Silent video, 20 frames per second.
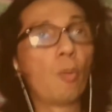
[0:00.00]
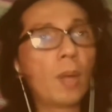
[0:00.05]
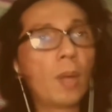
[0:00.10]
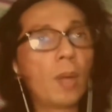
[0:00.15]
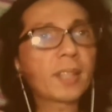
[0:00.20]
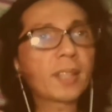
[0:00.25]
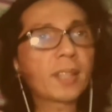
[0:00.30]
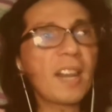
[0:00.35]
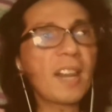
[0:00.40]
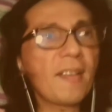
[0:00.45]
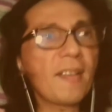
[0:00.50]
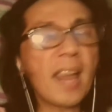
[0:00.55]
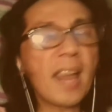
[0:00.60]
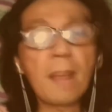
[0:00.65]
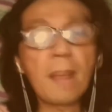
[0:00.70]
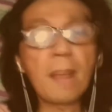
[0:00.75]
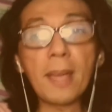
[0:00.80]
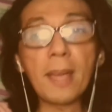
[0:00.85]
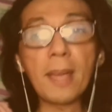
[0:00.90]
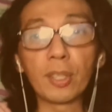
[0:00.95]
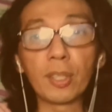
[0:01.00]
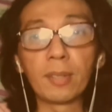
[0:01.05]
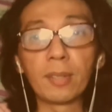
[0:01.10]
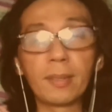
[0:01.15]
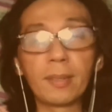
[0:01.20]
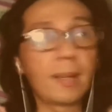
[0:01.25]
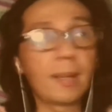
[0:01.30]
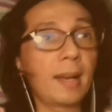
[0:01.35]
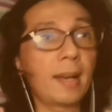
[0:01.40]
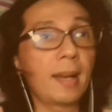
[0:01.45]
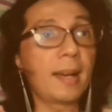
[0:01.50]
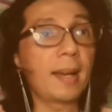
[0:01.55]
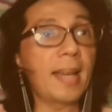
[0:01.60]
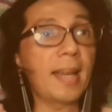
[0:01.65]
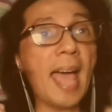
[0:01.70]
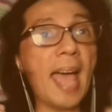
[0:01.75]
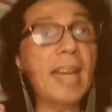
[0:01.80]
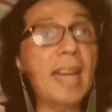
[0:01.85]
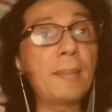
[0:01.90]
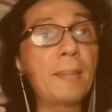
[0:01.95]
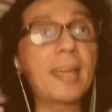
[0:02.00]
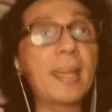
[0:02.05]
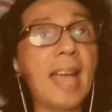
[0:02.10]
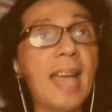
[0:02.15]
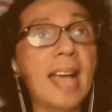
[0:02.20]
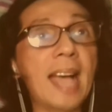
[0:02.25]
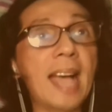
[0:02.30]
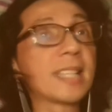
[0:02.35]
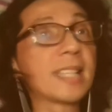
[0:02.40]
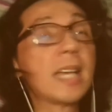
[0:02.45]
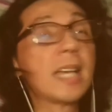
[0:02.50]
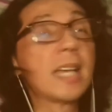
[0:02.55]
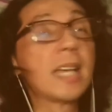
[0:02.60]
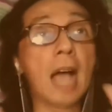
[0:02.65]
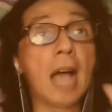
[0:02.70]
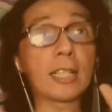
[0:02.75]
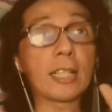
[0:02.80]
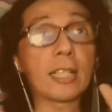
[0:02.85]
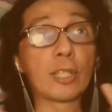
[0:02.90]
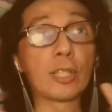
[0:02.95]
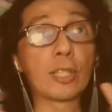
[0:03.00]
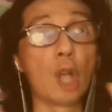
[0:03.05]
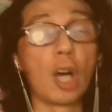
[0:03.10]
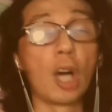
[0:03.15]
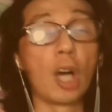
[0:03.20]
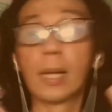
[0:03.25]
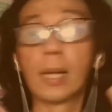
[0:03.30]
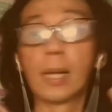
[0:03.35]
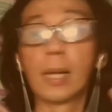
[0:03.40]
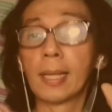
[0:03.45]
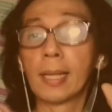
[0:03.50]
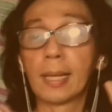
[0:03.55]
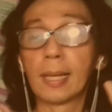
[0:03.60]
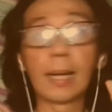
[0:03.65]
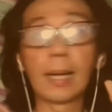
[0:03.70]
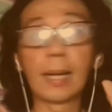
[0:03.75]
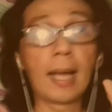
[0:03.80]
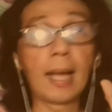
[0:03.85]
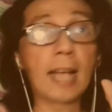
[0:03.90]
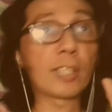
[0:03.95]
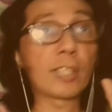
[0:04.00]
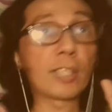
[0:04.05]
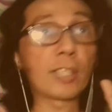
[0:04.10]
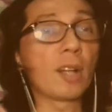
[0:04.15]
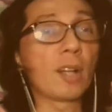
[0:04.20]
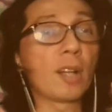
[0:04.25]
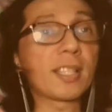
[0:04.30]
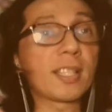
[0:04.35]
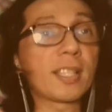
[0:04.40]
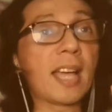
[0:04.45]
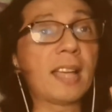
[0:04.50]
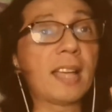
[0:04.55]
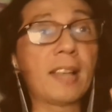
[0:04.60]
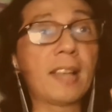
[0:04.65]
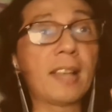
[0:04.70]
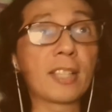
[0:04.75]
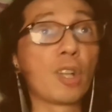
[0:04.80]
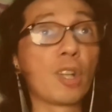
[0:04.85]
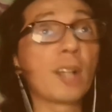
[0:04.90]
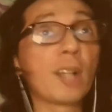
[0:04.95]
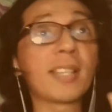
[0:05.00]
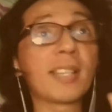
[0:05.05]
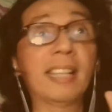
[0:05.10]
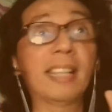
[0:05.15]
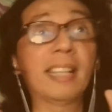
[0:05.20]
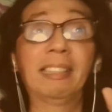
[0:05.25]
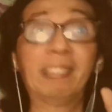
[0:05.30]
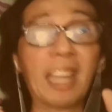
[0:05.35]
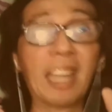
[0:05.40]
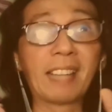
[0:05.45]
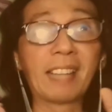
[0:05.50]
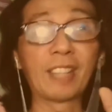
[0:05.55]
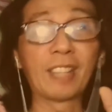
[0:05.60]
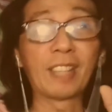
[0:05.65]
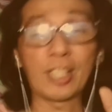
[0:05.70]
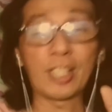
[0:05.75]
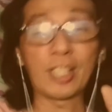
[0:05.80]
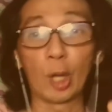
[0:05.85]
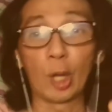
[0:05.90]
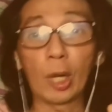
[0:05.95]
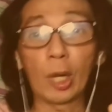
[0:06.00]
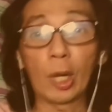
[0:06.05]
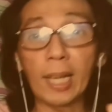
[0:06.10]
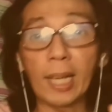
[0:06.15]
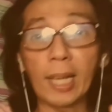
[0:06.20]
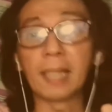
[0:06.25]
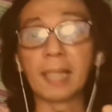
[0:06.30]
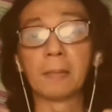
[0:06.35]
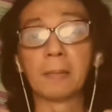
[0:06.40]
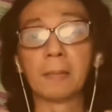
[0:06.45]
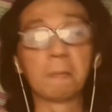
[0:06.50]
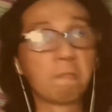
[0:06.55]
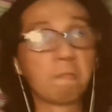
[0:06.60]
what kind of animation an anime has. As long as I dig the story,